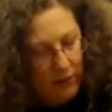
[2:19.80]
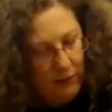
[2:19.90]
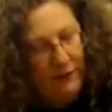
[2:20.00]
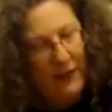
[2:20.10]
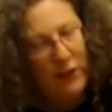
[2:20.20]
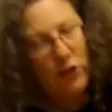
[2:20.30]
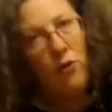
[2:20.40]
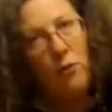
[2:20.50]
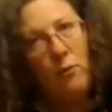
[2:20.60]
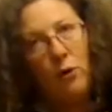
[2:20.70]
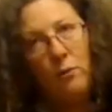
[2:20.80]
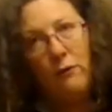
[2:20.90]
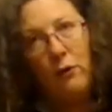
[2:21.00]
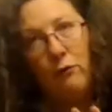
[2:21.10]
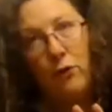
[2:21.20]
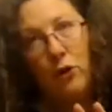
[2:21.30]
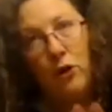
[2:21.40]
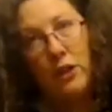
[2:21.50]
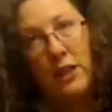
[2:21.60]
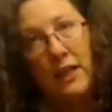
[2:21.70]
The fascia on the bottom of your
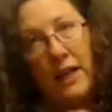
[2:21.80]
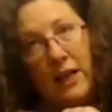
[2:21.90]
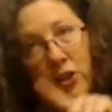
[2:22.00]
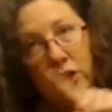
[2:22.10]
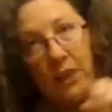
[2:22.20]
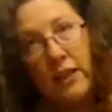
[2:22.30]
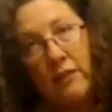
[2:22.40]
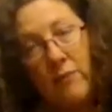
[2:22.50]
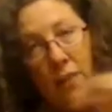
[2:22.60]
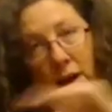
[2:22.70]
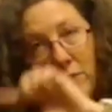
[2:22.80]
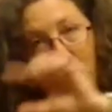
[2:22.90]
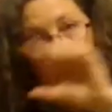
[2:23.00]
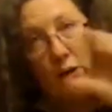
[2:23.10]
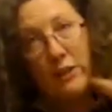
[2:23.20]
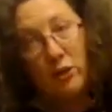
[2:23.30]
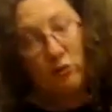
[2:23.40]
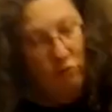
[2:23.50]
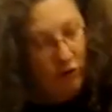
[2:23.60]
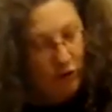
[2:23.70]
foot actually spreads
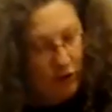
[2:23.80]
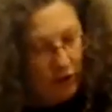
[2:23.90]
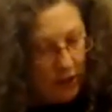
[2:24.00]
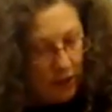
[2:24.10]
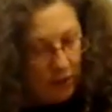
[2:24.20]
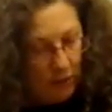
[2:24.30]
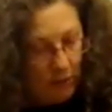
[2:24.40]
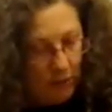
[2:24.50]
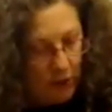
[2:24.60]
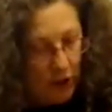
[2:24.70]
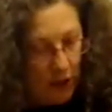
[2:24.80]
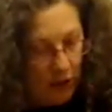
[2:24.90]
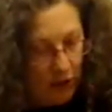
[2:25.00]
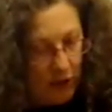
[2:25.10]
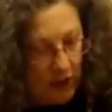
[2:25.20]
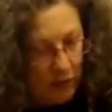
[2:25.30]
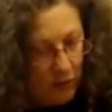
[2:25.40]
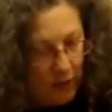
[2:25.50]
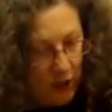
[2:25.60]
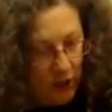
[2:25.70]
across the bottom of the toe. So that's
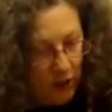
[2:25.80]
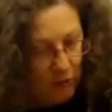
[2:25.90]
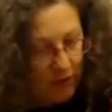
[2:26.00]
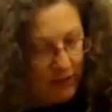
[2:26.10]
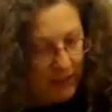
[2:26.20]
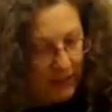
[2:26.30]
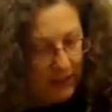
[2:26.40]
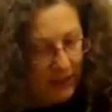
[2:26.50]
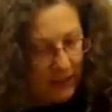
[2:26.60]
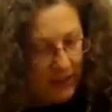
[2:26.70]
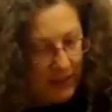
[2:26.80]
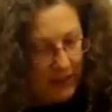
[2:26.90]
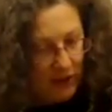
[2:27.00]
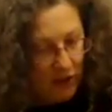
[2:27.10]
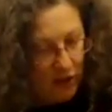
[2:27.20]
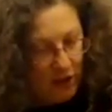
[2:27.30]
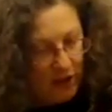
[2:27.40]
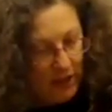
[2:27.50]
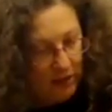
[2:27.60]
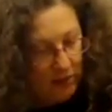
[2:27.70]
why toe spreading is good.
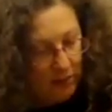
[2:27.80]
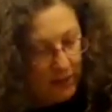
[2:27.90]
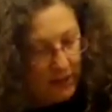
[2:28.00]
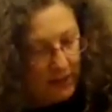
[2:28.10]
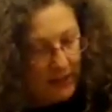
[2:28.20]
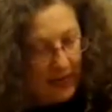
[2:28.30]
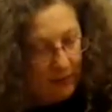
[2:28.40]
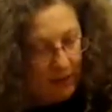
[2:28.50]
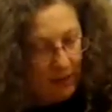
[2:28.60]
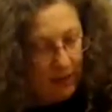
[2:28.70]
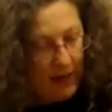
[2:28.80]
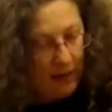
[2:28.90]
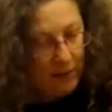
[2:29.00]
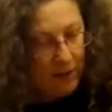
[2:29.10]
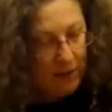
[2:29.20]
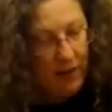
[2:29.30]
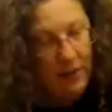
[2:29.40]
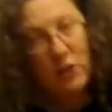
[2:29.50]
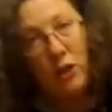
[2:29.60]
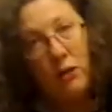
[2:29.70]
And this will be the same, that will help. So
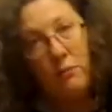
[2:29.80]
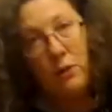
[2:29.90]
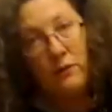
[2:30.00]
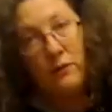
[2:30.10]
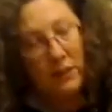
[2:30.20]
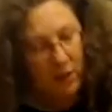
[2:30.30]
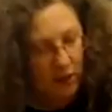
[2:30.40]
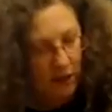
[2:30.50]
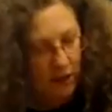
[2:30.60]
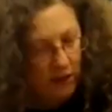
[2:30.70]
other toe I'm moving to.